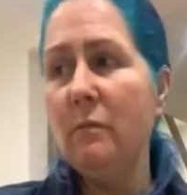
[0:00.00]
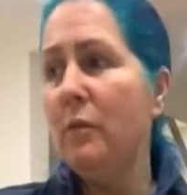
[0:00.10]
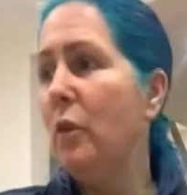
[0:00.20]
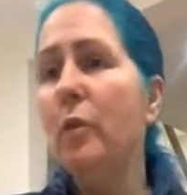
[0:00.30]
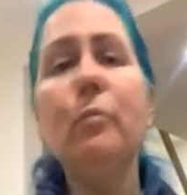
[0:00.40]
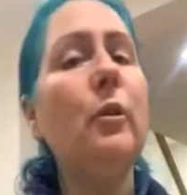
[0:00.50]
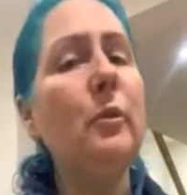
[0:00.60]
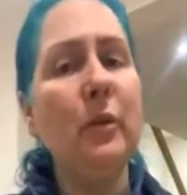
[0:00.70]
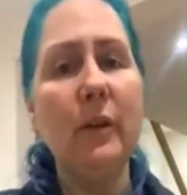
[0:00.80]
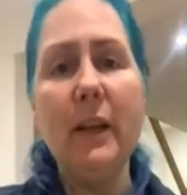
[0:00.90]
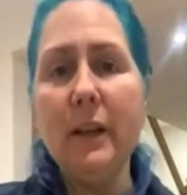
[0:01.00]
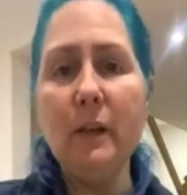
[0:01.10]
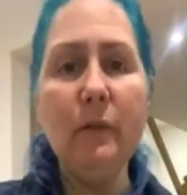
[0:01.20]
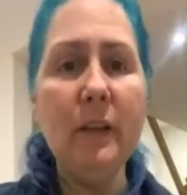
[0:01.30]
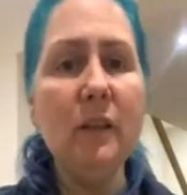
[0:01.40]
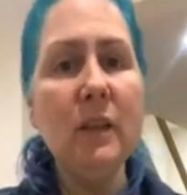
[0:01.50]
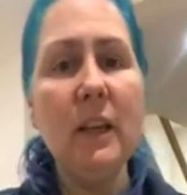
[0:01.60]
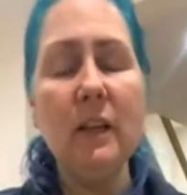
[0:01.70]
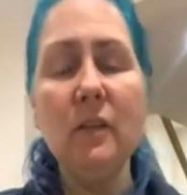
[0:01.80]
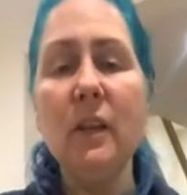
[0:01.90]
tooth broken, any of these
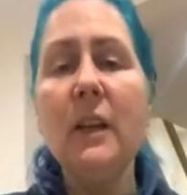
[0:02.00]
things,